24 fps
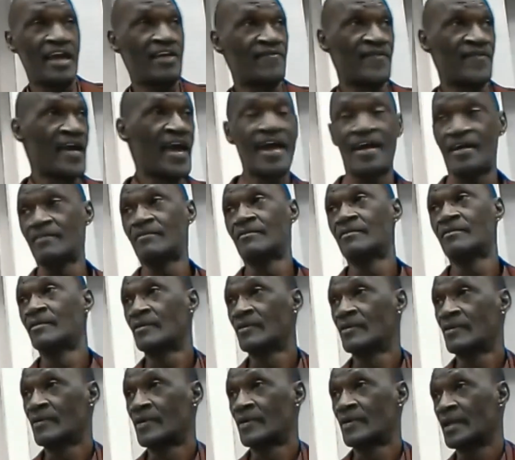event
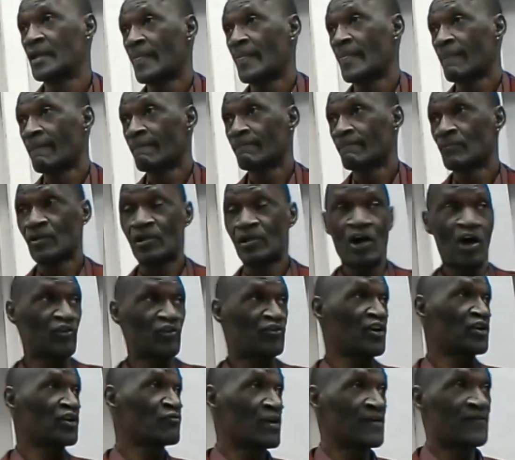because
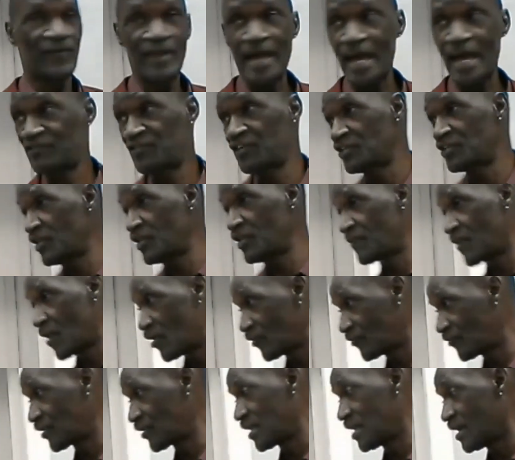it reflects the
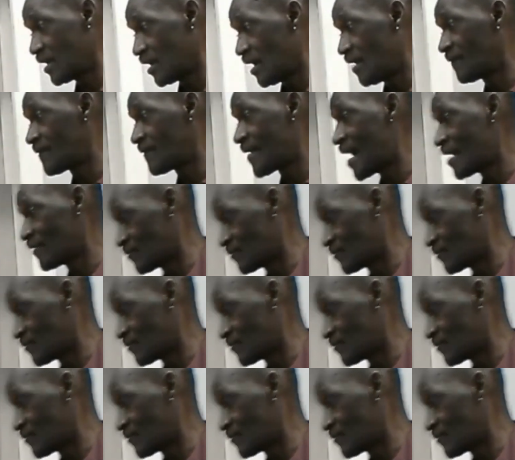diversity of our